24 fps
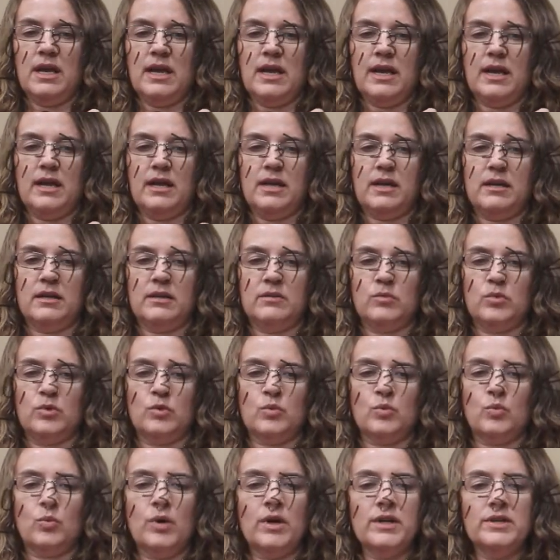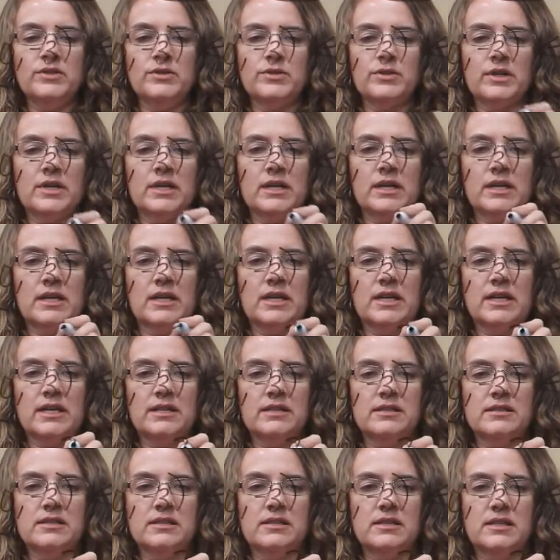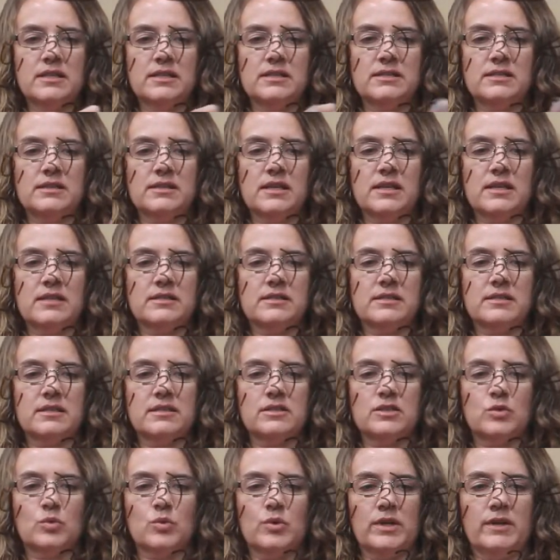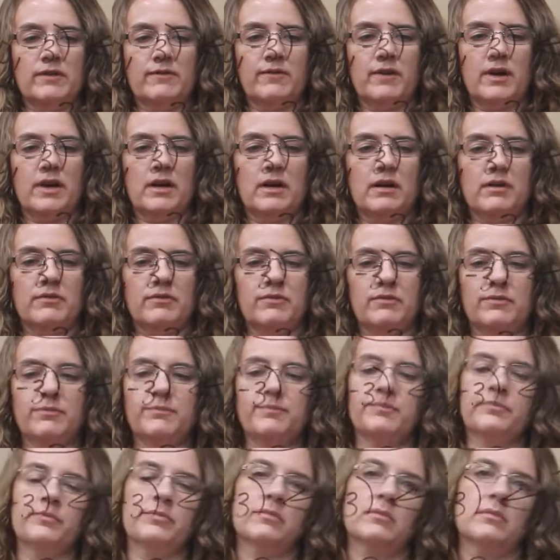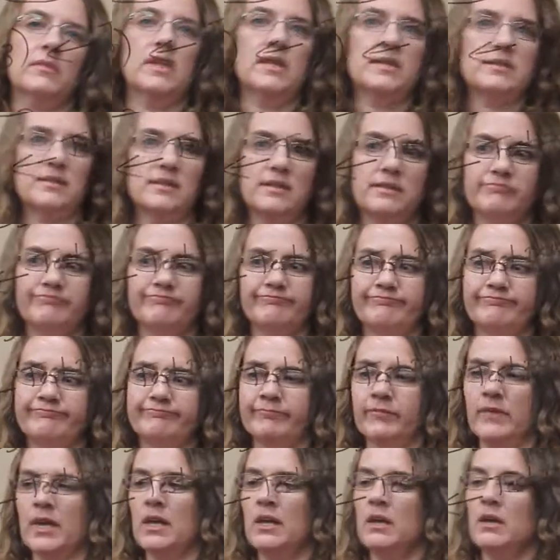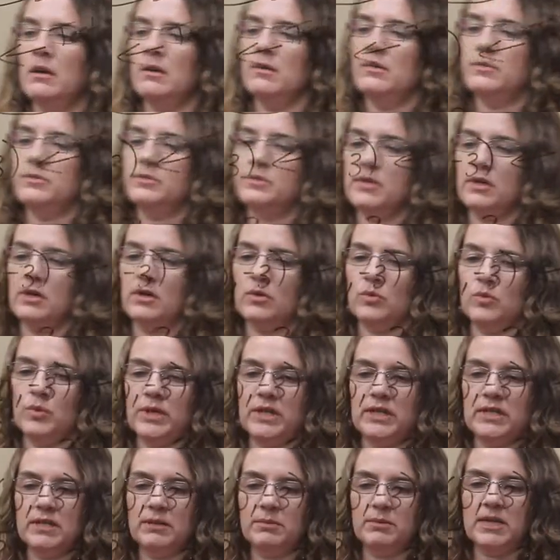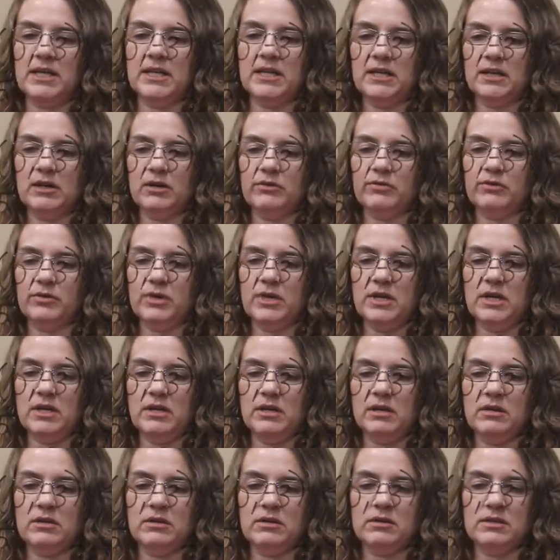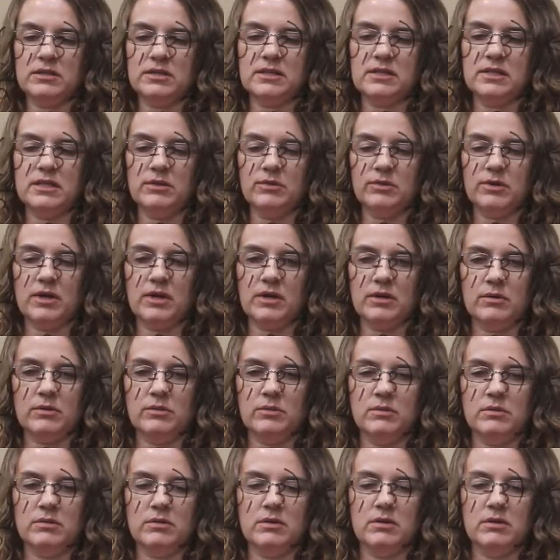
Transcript: And we're wondering, is this less than 25? Is it? So we end up getting over here 0.